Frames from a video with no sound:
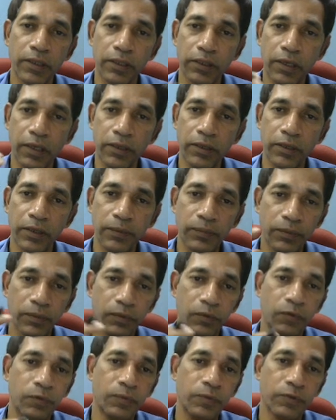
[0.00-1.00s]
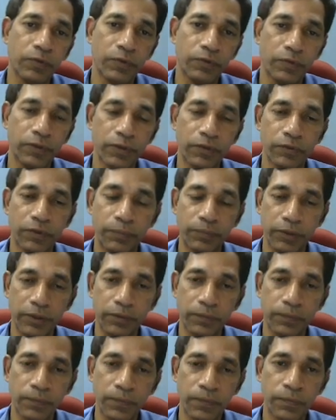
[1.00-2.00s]
the kind of loop you are going to obtain.
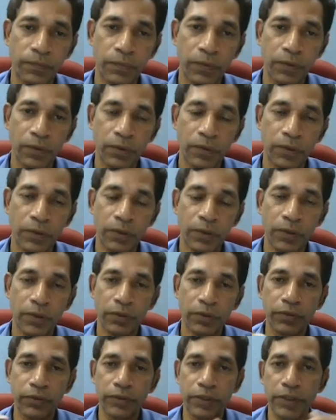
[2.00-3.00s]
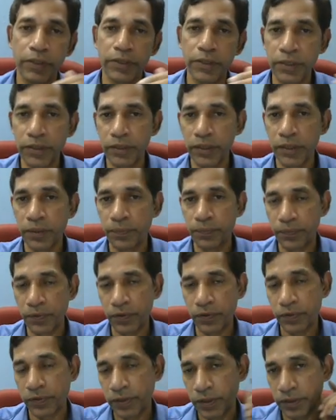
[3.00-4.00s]
So this is the
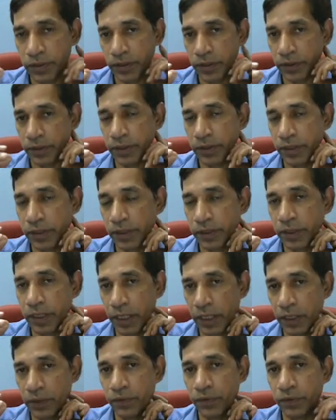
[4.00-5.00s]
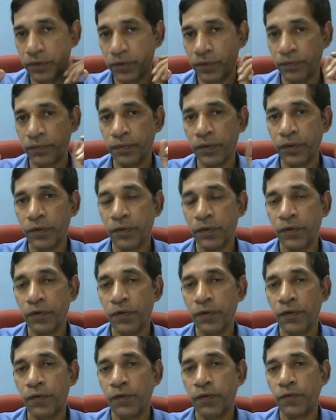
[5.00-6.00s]
process, this is the algorithm
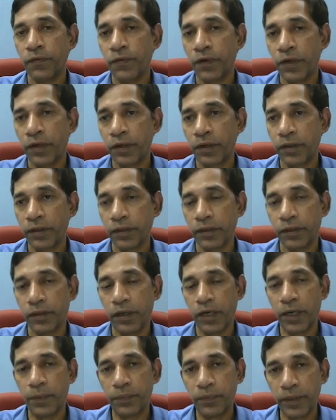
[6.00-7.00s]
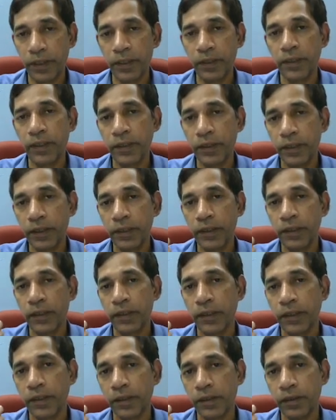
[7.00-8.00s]
for obtaining the
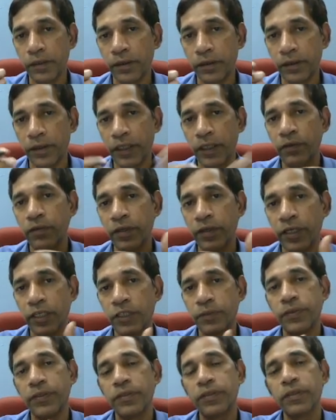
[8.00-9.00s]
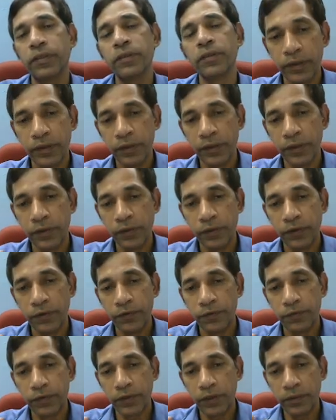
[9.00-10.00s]
regular expression
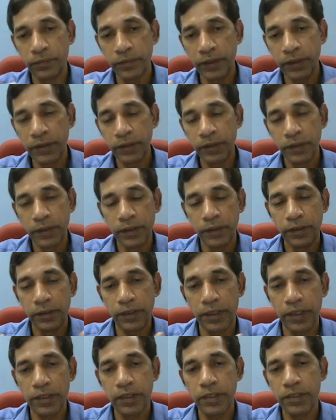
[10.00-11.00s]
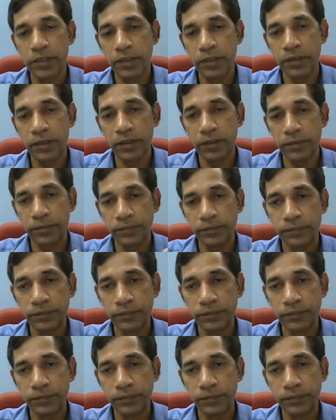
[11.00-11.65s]
from the transition graph.